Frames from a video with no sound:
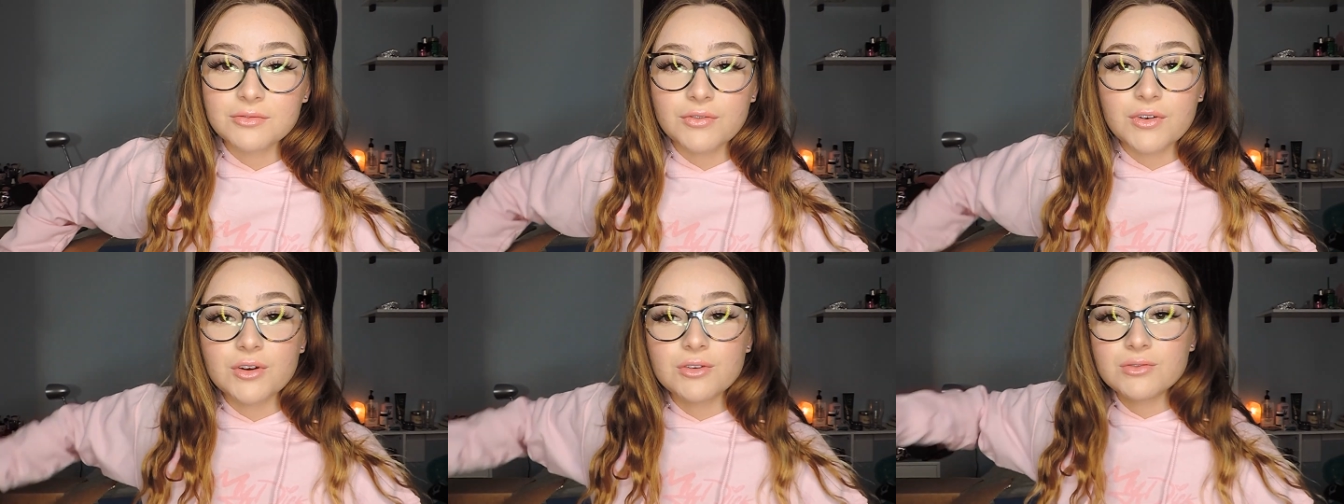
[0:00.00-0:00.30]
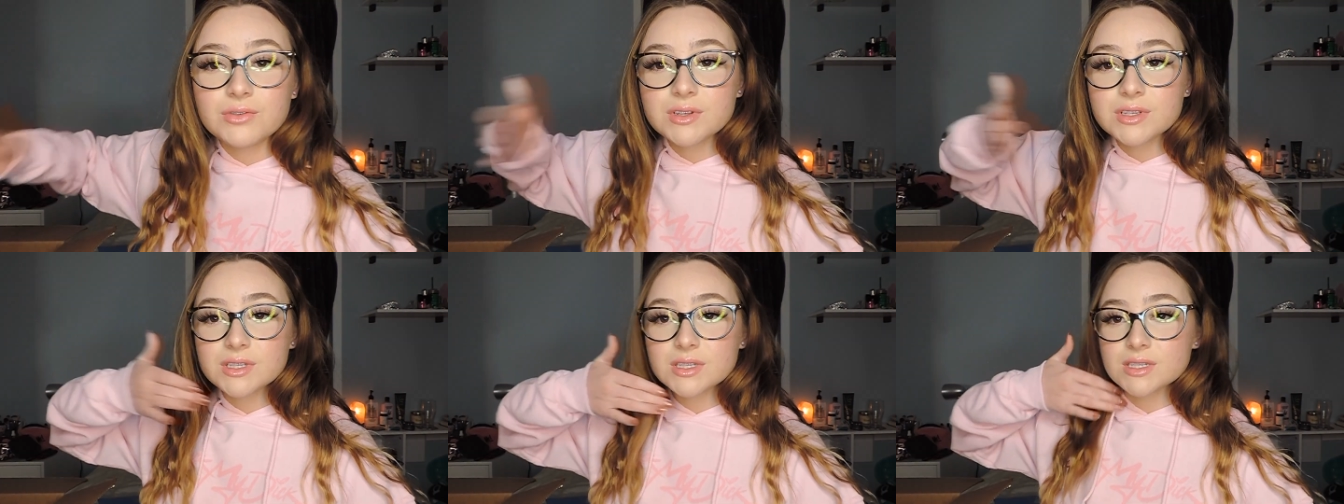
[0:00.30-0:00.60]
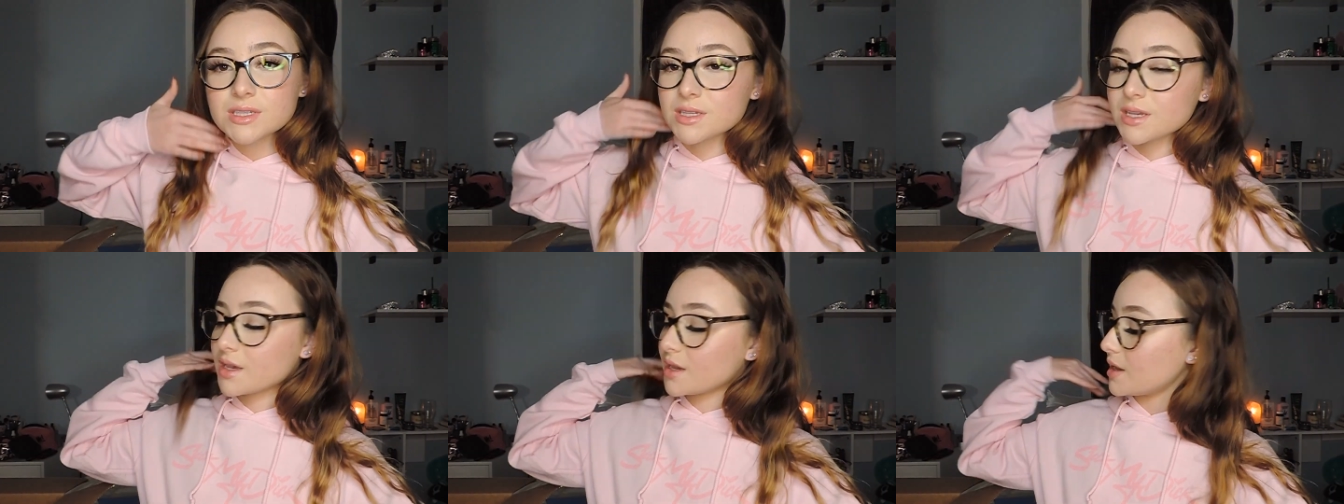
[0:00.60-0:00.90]

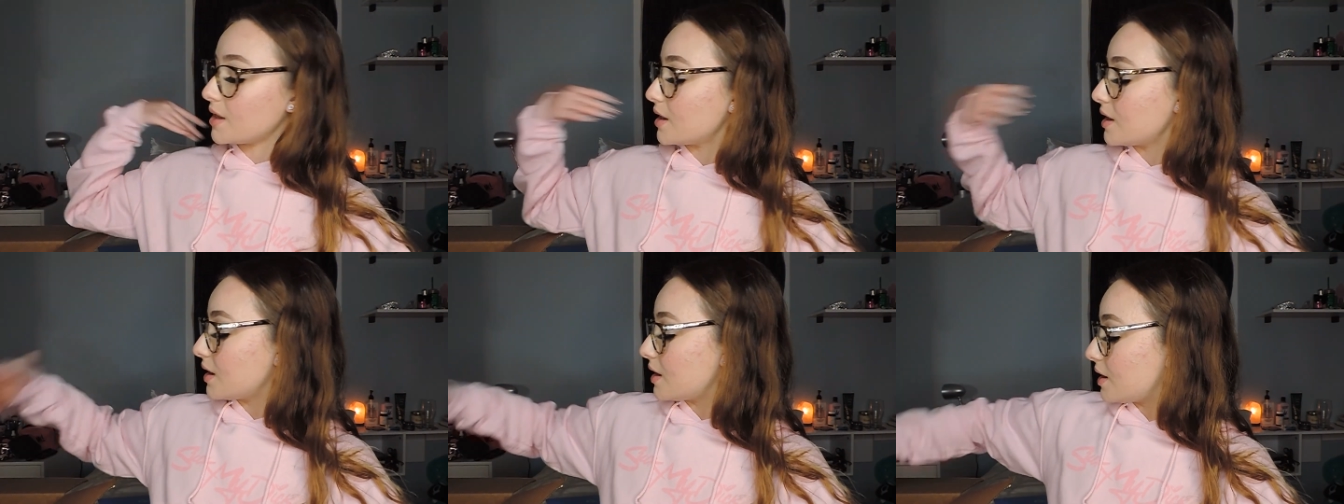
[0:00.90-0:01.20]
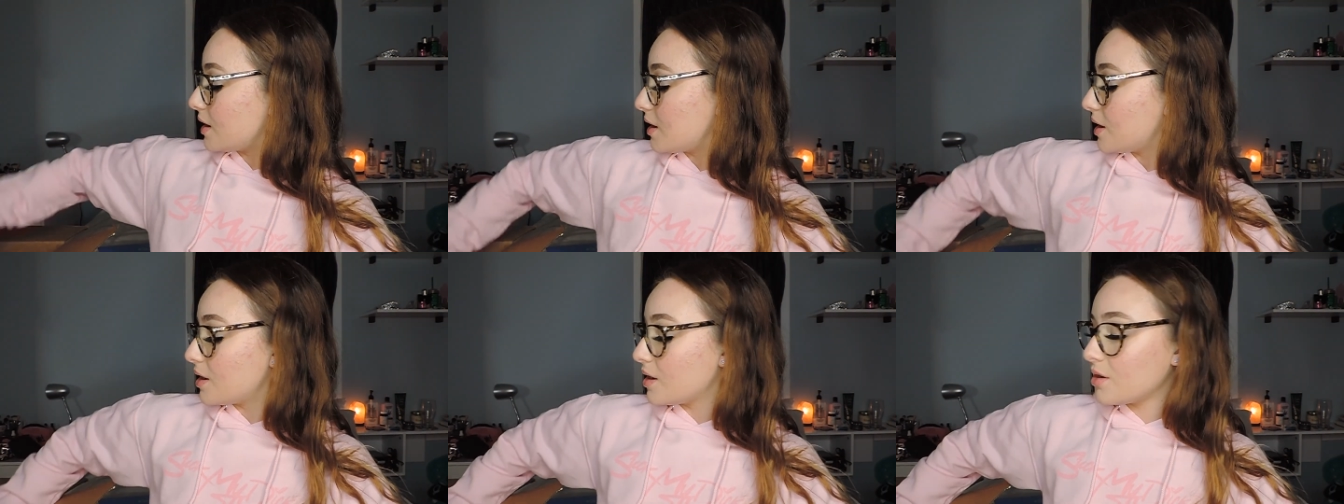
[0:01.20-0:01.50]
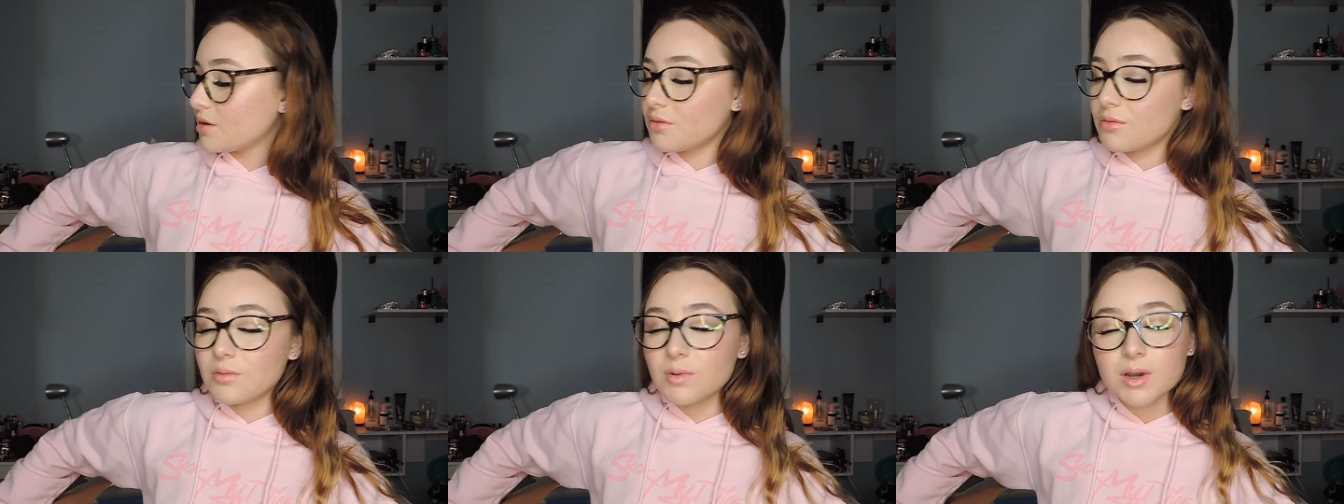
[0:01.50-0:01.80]
folks,
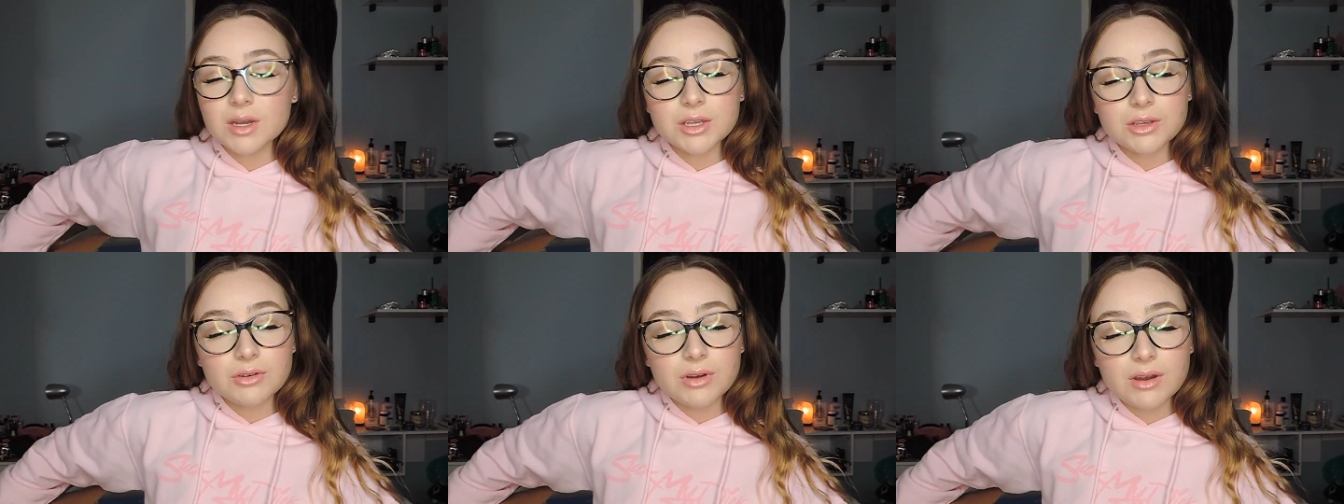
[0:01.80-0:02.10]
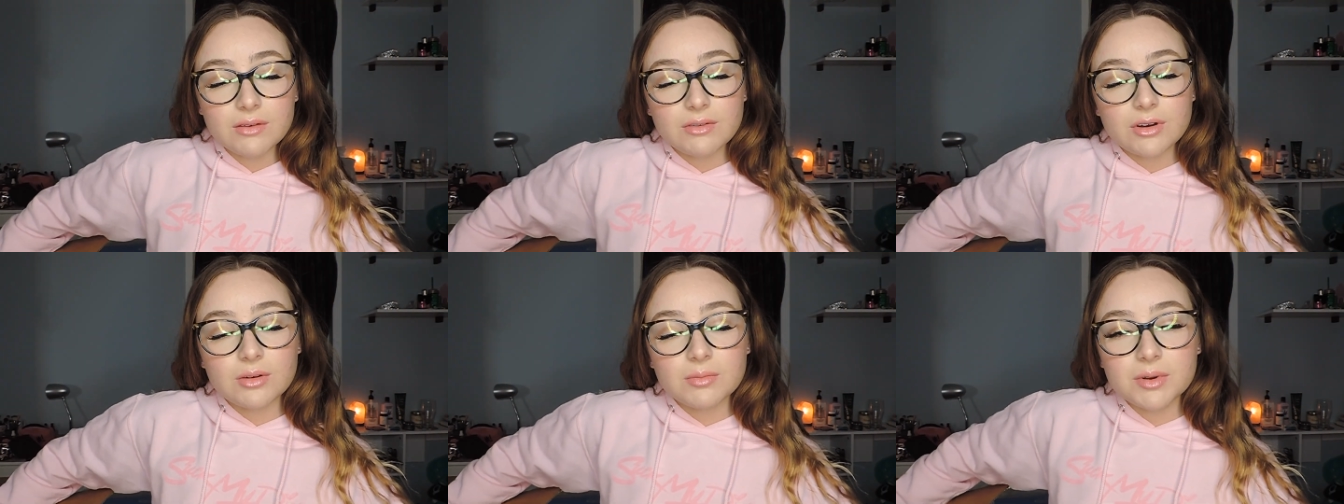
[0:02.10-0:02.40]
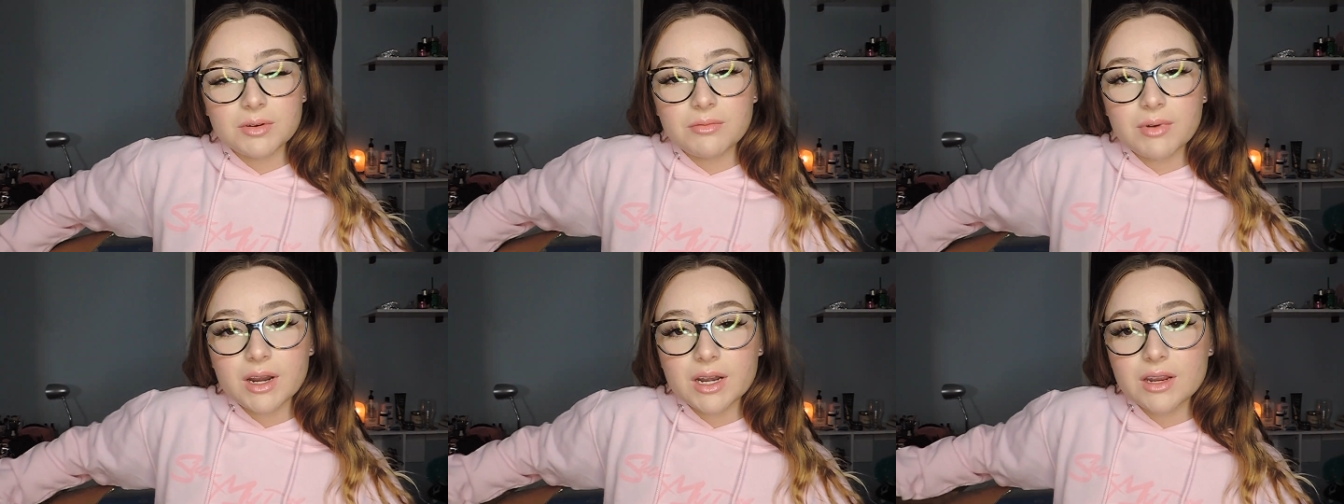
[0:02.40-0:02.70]
what you have all
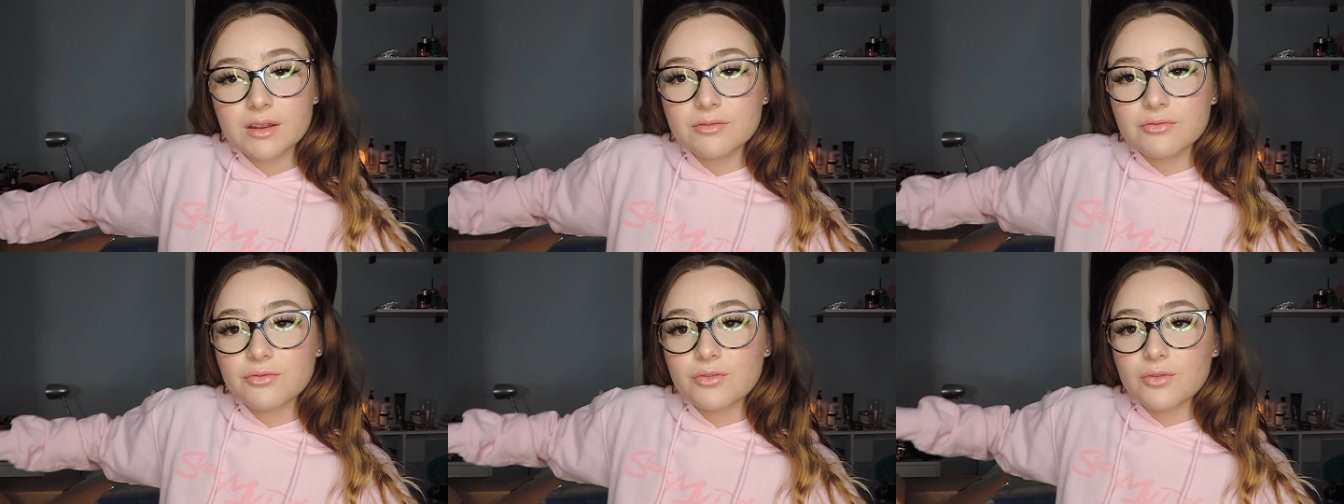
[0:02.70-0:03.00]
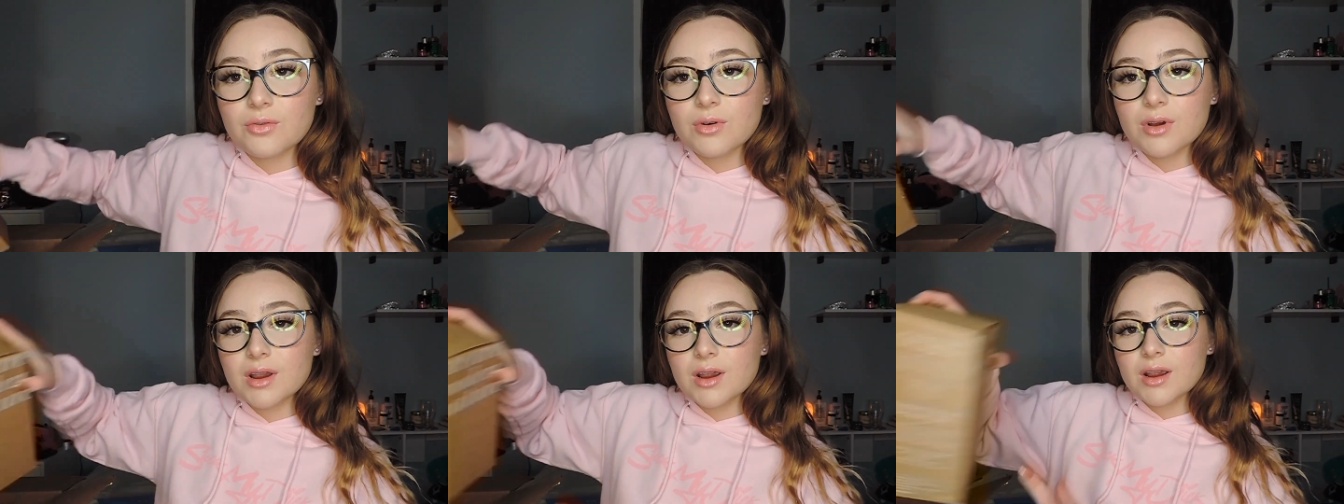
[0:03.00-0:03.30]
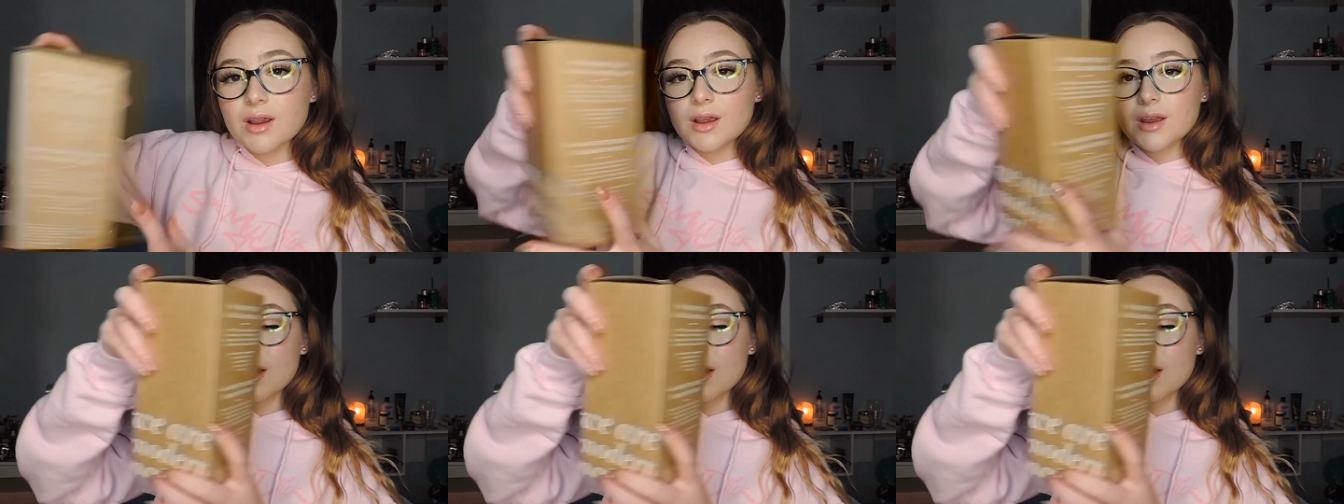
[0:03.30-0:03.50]
been waiting for,